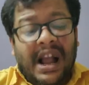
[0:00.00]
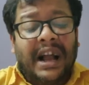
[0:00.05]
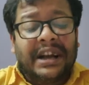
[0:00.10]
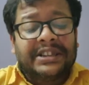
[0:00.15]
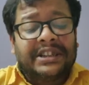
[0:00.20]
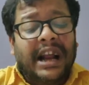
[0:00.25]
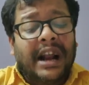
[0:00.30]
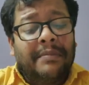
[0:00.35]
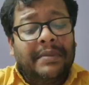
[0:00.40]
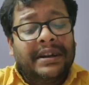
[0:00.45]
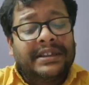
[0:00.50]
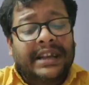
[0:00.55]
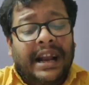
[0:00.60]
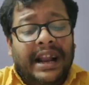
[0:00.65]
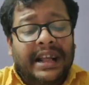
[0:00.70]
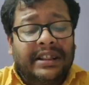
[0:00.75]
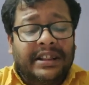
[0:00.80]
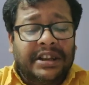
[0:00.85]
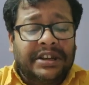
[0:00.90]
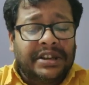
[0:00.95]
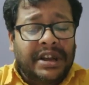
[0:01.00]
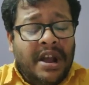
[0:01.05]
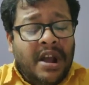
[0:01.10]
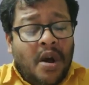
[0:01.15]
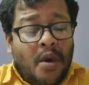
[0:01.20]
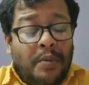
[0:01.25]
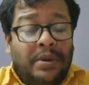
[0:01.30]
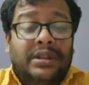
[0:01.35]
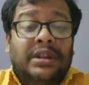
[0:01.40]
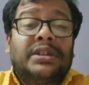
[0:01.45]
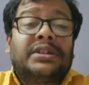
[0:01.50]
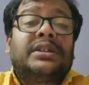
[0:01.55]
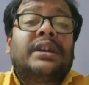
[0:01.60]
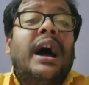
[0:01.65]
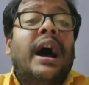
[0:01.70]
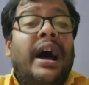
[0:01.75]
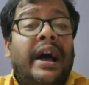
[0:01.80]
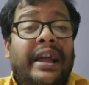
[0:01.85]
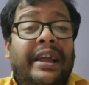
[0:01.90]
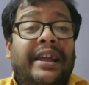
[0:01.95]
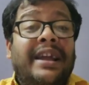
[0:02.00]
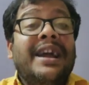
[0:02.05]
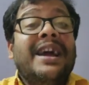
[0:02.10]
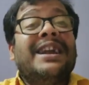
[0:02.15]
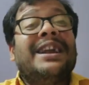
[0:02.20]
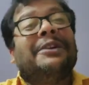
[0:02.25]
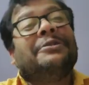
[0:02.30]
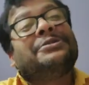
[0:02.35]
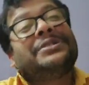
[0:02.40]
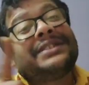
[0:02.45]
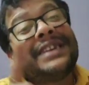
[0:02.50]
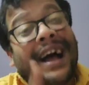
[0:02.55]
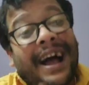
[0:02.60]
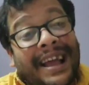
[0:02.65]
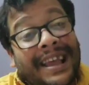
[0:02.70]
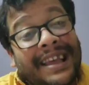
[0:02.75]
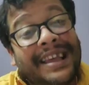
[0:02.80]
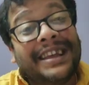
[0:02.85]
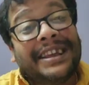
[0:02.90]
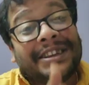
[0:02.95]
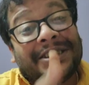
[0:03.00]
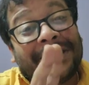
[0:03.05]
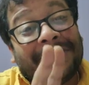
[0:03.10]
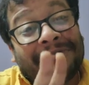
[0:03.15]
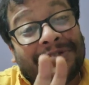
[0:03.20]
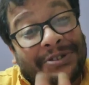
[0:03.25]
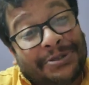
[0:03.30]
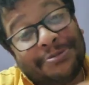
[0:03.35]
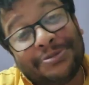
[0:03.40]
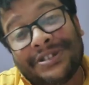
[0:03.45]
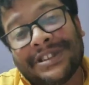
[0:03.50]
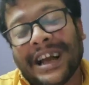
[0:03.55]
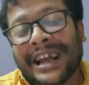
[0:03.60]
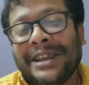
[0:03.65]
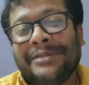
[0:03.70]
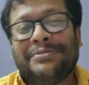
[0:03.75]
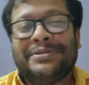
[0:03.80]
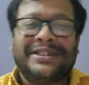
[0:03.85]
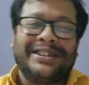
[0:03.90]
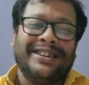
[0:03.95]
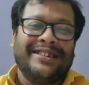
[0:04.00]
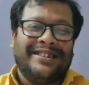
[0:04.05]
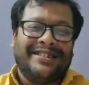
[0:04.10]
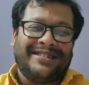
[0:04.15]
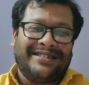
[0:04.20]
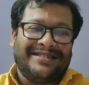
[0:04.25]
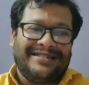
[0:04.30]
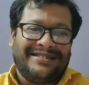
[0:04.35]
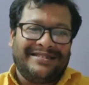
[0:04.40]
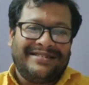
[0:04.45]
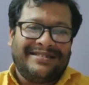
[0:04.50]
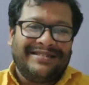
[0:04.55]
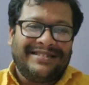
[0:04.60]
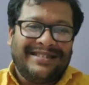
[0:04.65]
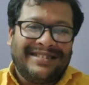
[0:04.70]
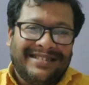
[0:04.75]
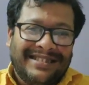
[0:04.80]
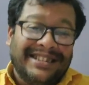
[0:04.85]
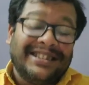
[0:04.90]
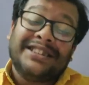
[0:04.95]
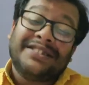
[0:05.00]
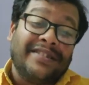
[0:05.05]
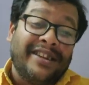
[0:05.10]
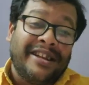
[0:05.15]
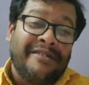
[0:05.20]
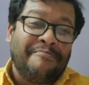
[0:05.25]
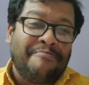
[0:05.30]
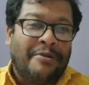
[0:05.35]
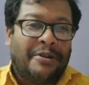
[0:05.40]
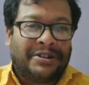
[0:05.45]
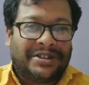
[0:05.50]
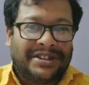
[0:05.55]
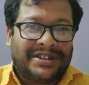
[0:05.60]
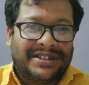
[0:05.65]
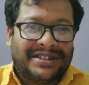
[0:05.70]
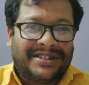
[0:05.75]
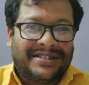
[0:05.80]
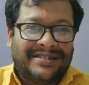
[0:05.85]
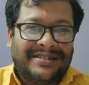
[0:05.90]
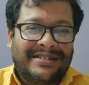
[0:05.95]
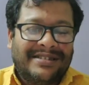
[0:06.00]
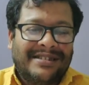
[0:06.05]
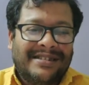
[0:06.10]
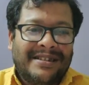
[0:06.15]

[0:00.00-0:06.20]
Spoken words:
I shall be telling this with a sigh. Now, sigh is of two types here. This is very important.